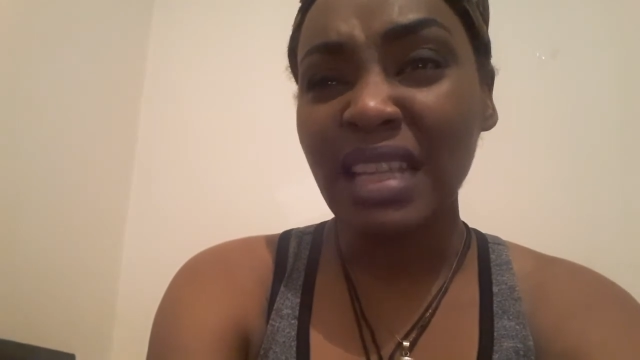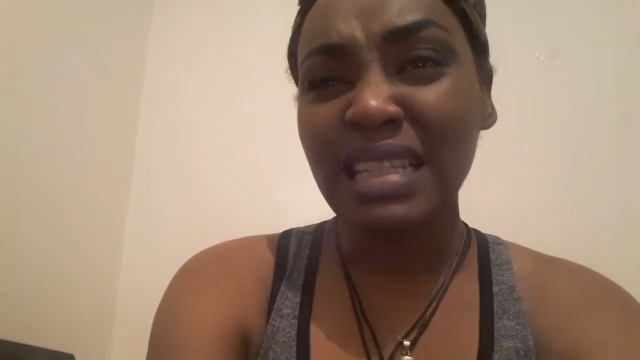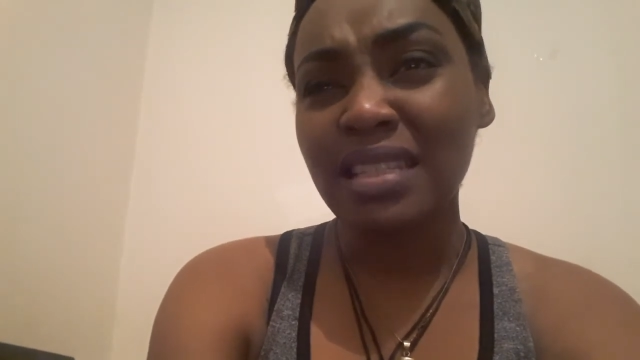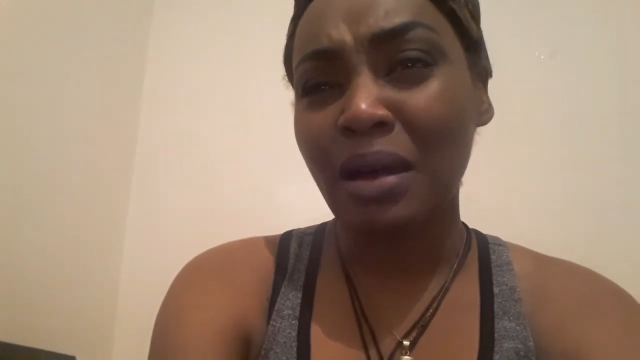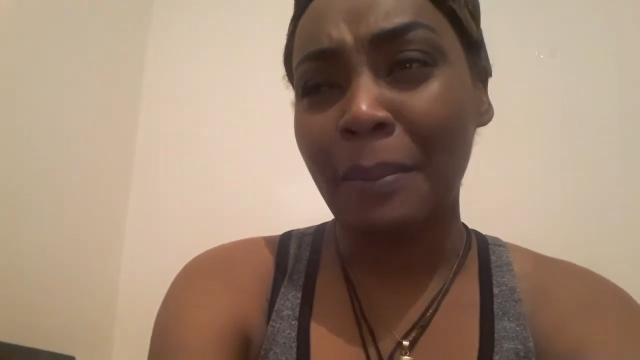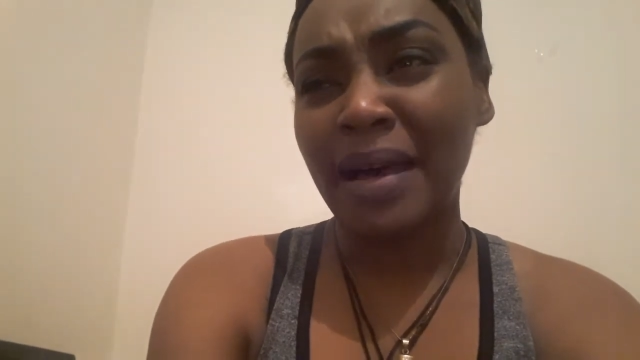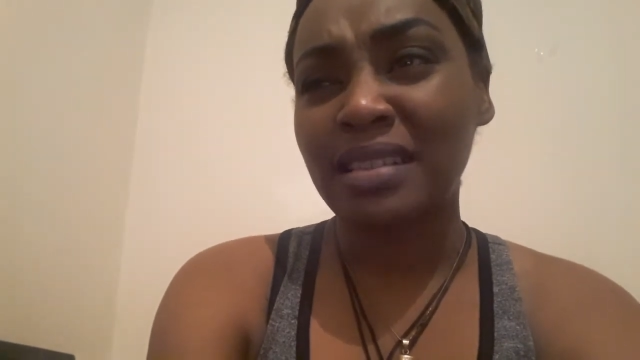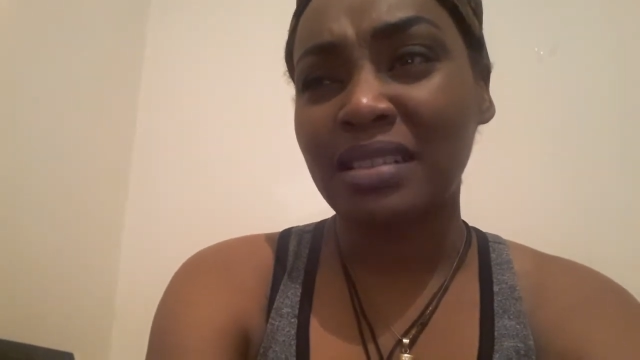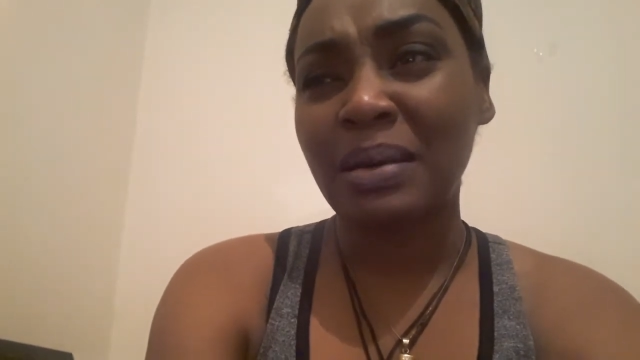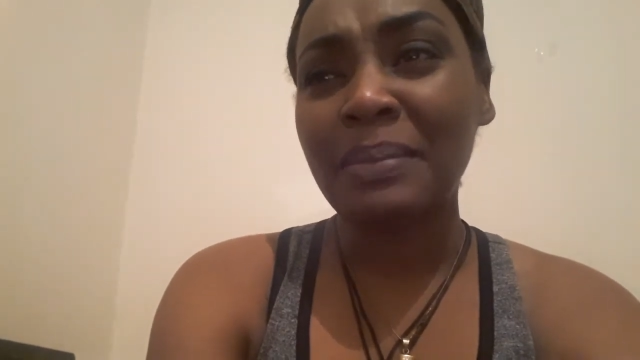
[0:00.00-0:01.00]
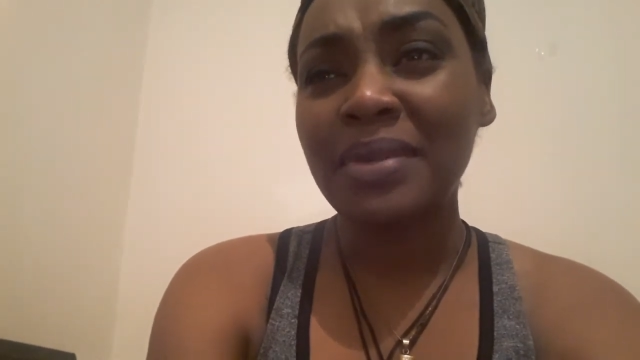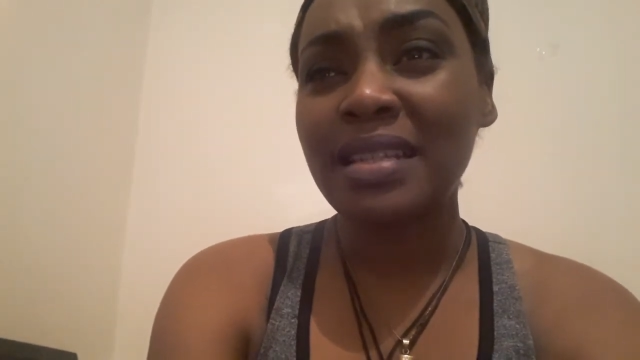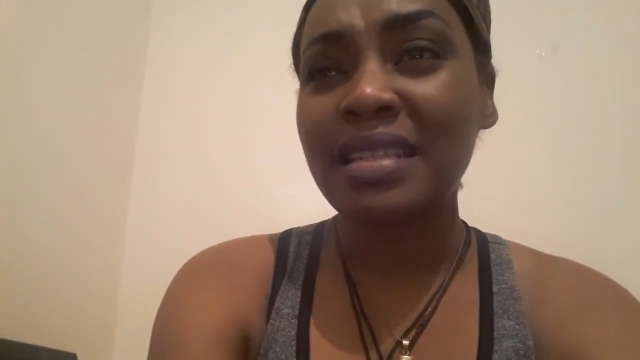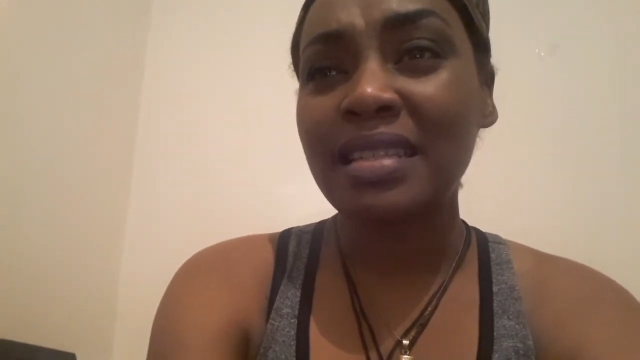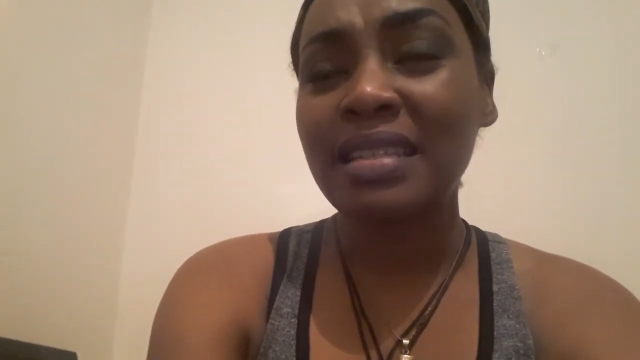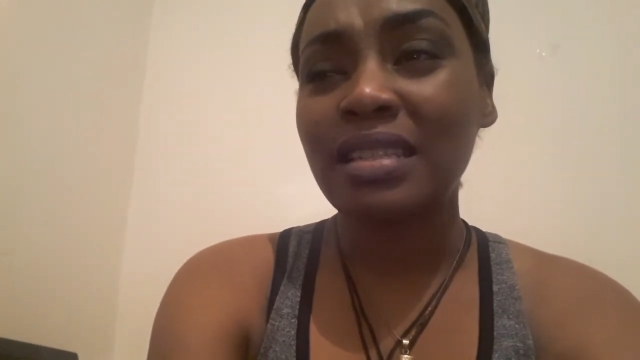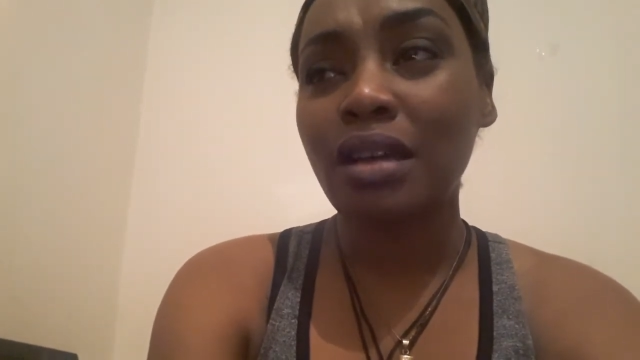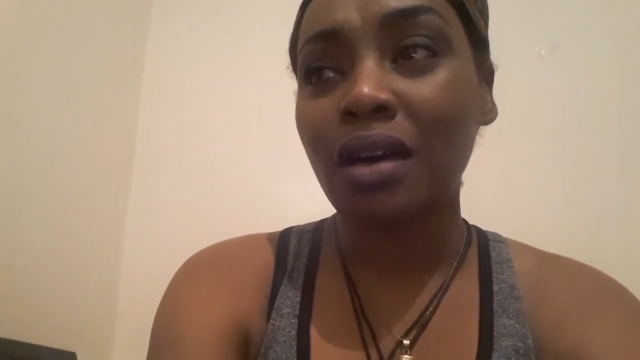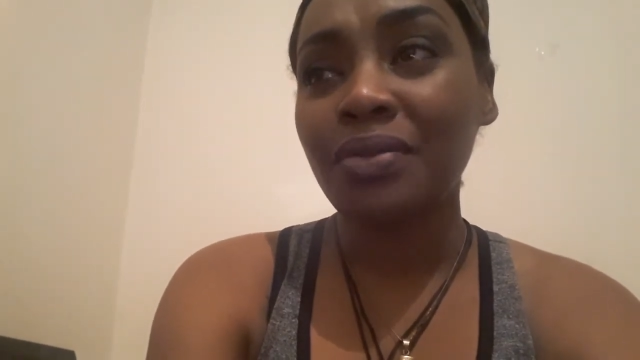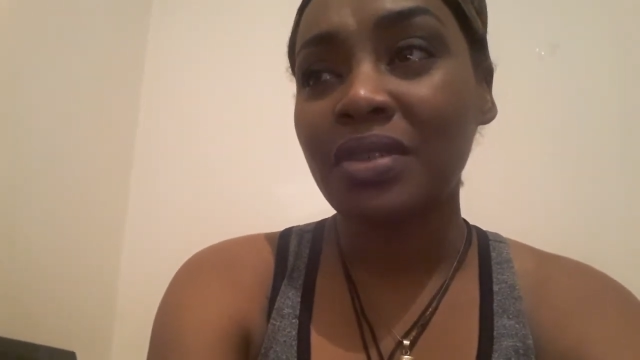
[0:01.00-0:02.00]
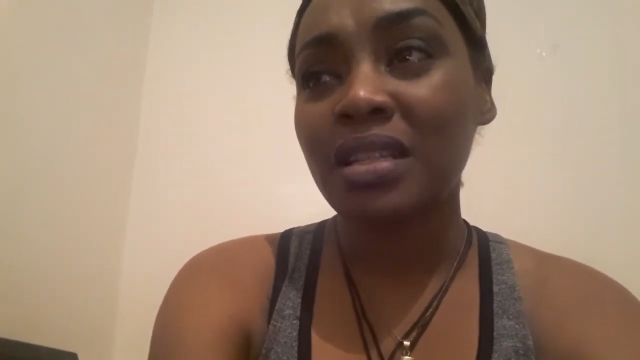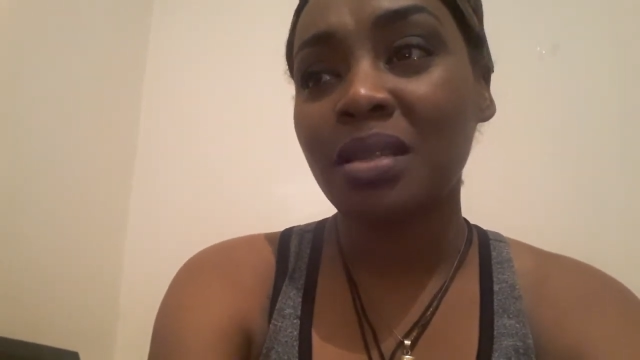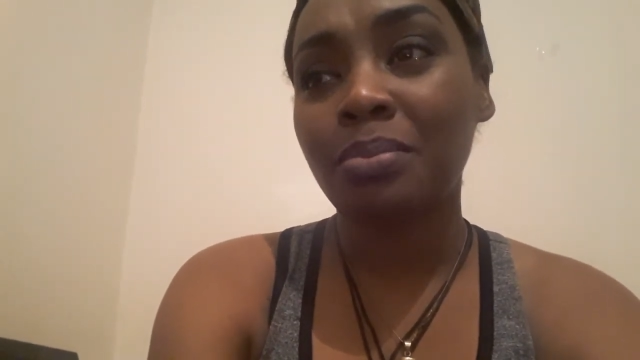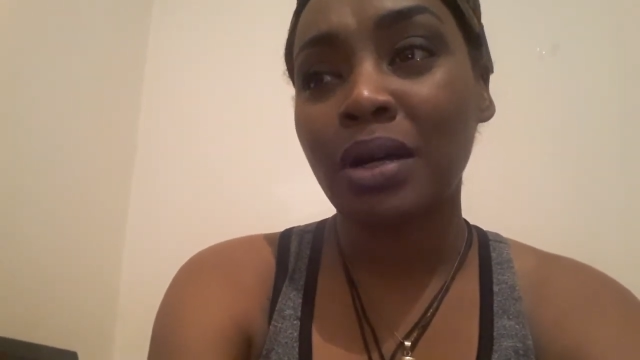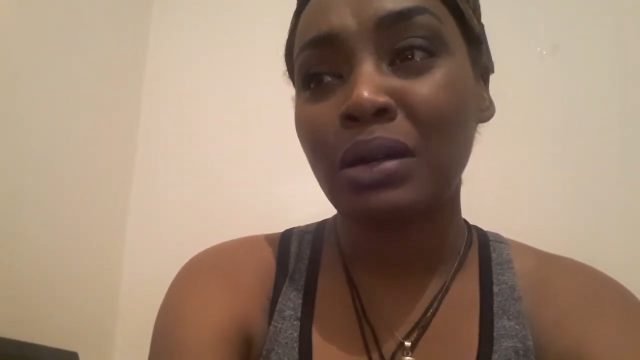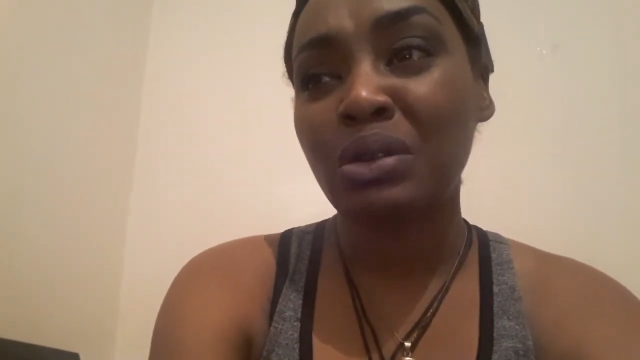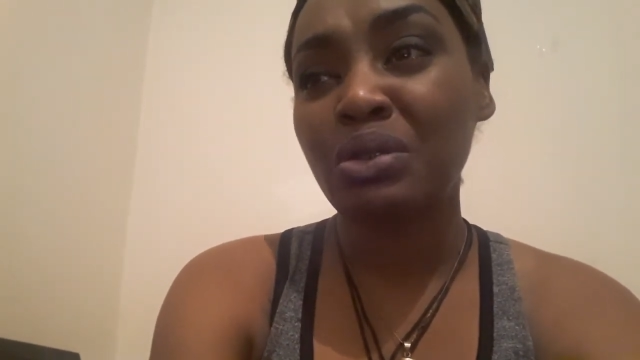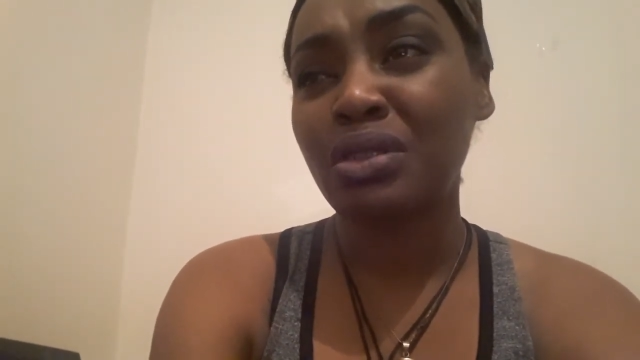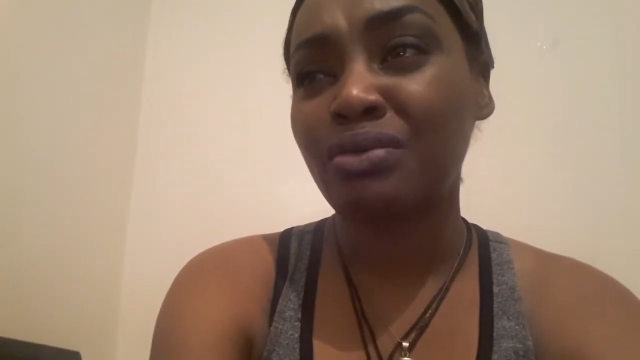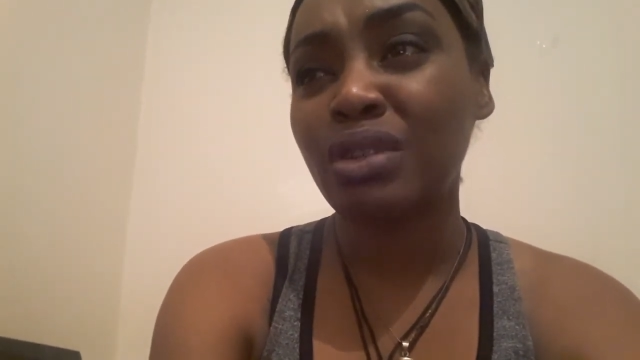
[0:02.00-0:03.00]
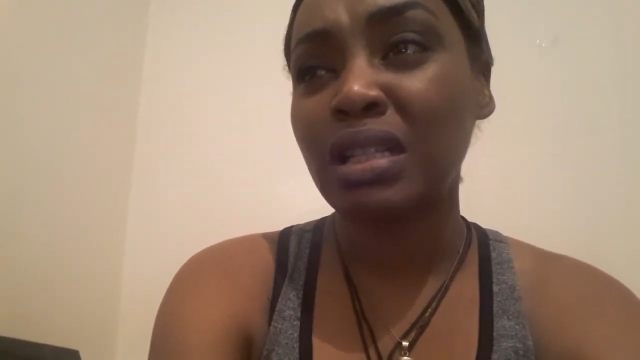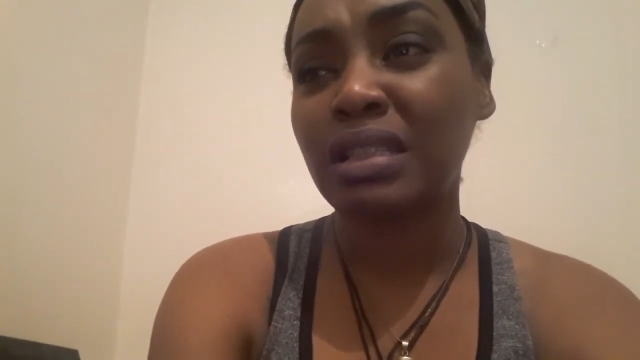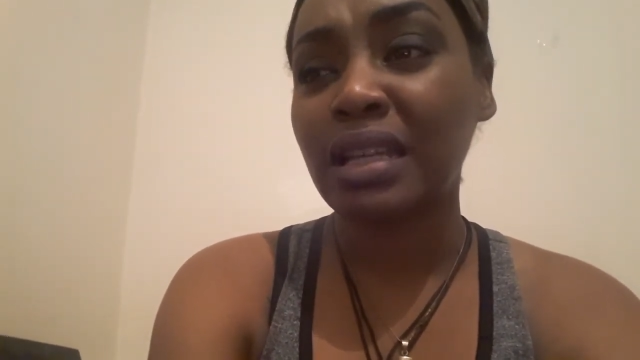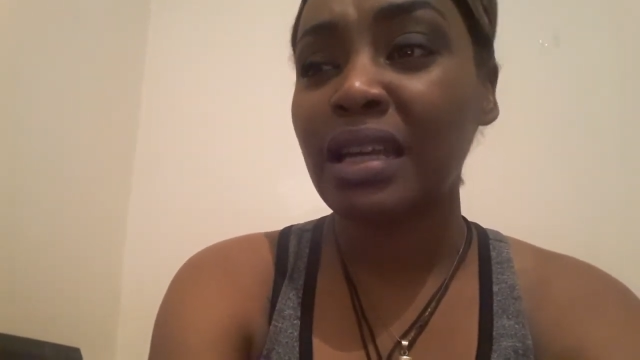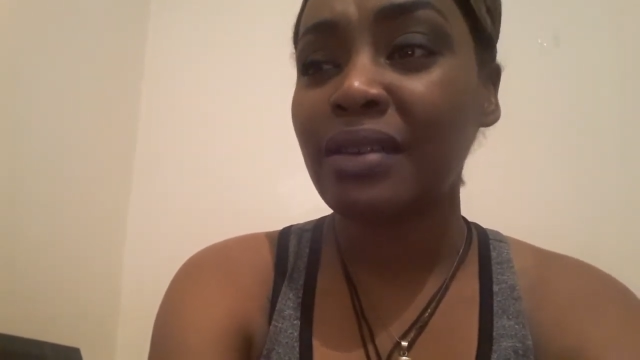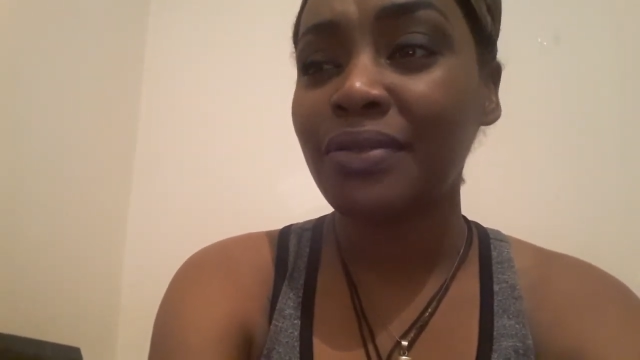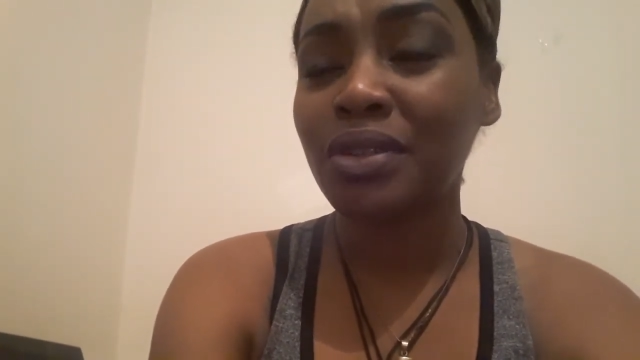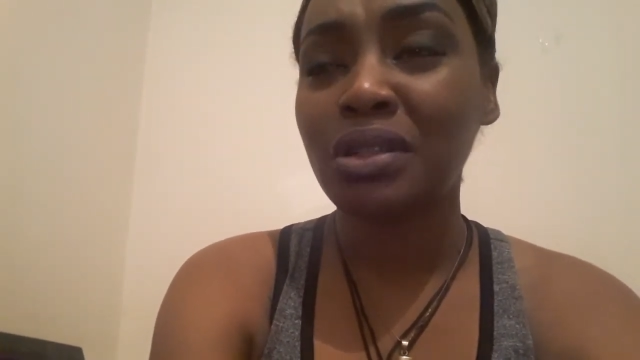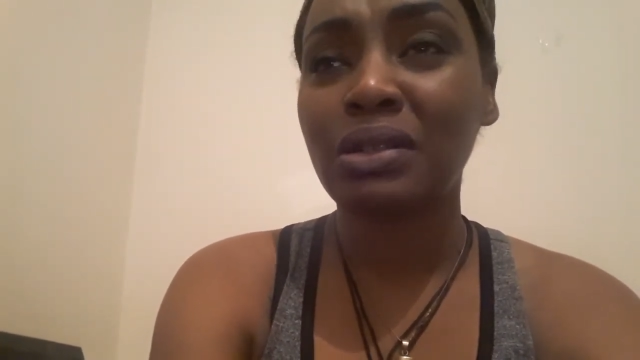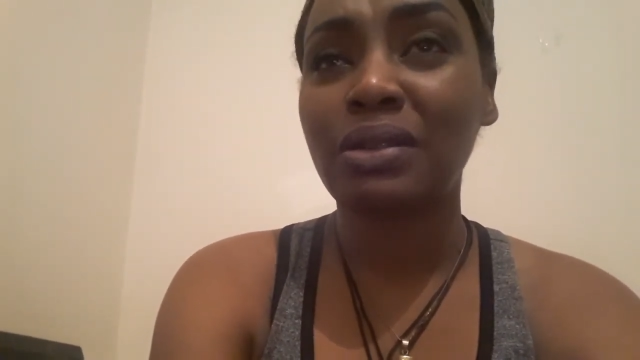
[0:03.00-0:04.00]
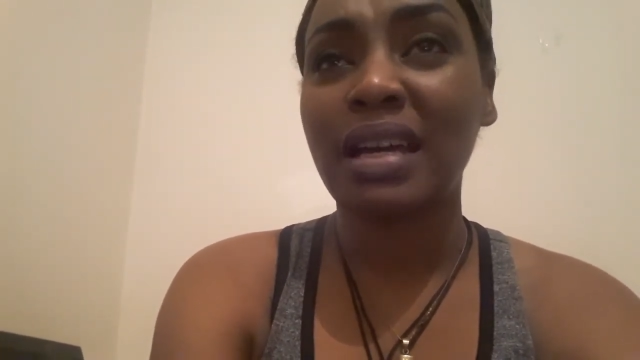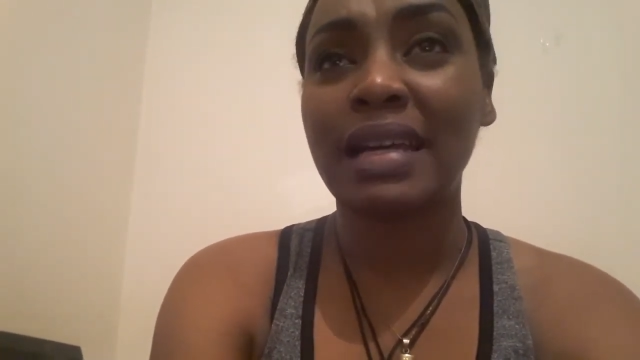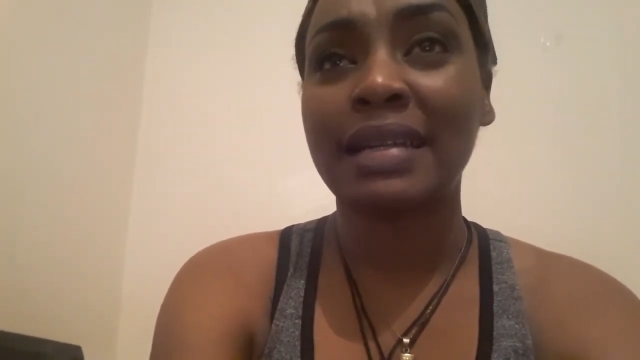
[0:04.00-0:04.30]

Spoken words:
it's not about the numbers and stuff. It's about who's really there for you.